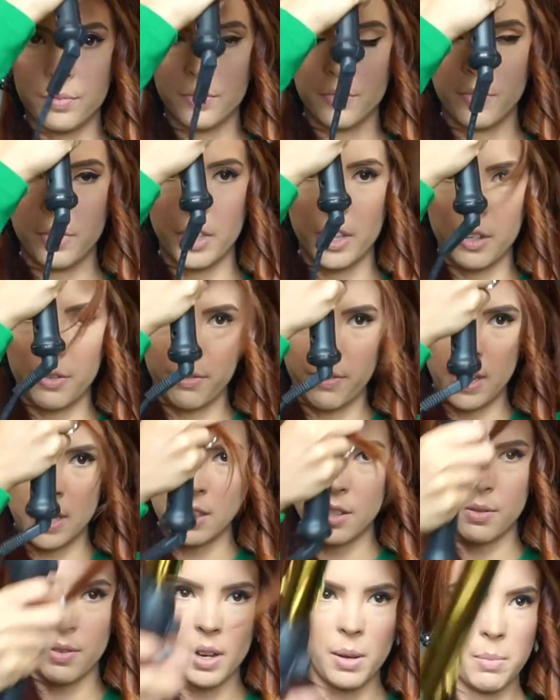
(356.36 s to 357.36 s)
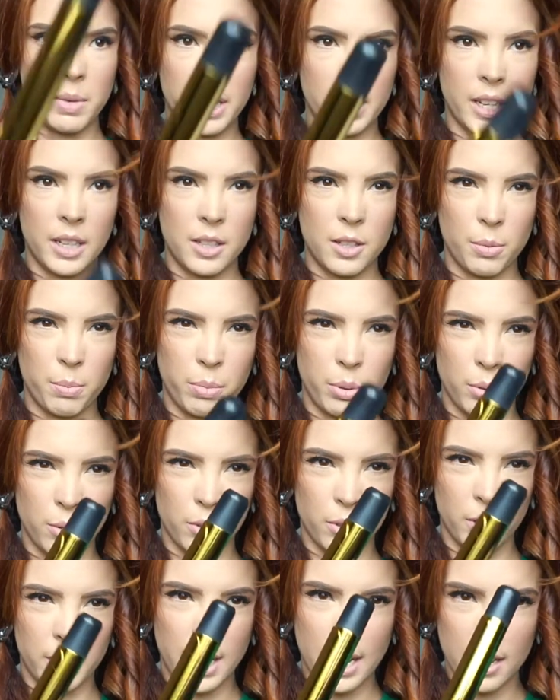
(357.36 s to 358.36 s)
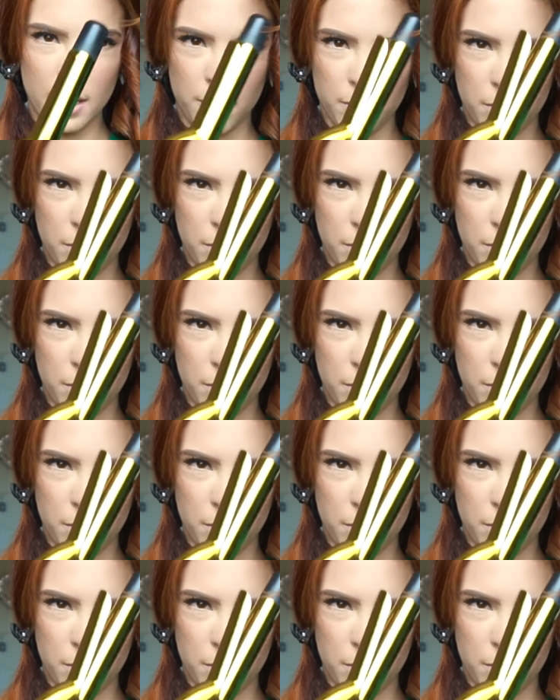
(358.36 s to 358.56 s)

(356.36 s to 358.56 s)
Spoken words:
For the face frame, I like to pull kind of